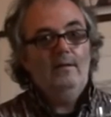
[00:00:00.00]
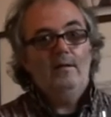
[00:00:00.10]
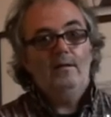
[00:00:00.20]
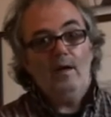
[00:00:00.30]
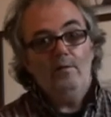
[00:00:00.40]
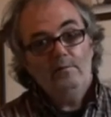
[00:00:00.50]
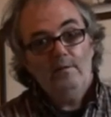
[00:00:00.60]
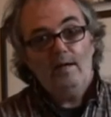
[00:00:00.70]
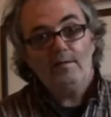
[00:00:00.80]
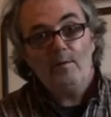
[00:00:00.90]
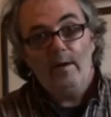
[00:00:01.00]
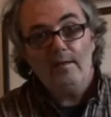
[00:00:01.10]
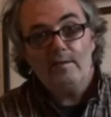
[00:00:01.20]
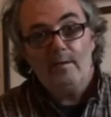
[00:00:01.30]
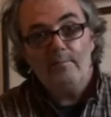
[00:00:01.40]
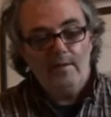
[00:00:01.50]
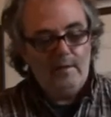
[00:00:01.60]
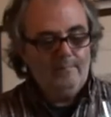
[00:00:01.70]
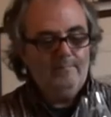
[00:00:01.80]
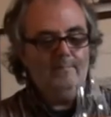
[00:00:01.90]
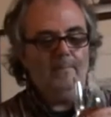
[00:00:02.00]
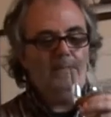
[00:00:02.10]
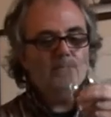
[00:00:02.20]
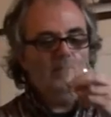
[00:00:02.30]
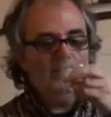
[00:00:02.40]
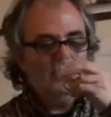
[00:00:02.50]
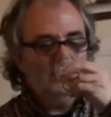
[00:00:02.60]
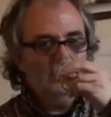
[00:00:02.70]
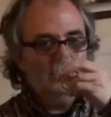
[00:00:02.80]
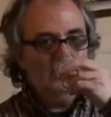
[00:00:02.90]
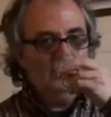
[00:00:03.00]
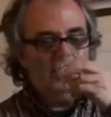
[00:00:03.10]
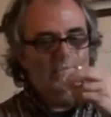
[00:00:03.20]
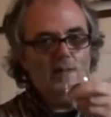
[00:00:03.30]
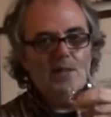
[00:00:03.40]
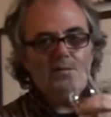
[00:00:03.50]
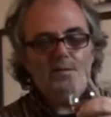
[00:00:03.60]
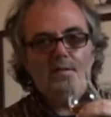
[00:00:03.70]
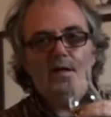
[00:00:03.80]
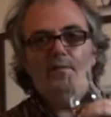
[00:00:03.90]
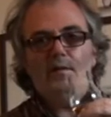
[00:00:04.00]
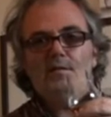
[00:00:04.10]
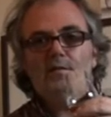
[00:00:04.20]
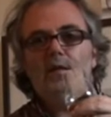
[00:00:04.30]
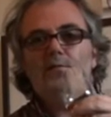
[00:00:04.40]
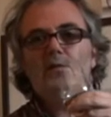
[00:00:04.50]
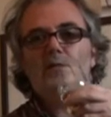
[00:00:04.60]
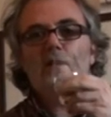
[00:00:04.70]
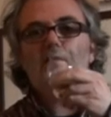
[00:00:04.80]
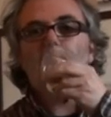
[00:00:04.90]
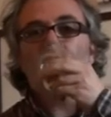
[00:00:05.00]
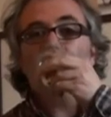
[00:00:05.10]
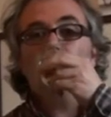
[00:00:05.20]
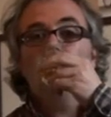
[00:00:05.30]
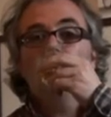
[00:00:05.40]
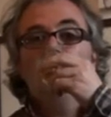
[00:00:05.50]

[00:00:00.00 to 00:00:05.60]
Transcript: Now, that's quite something. Now, let's have a sniff and taste of this.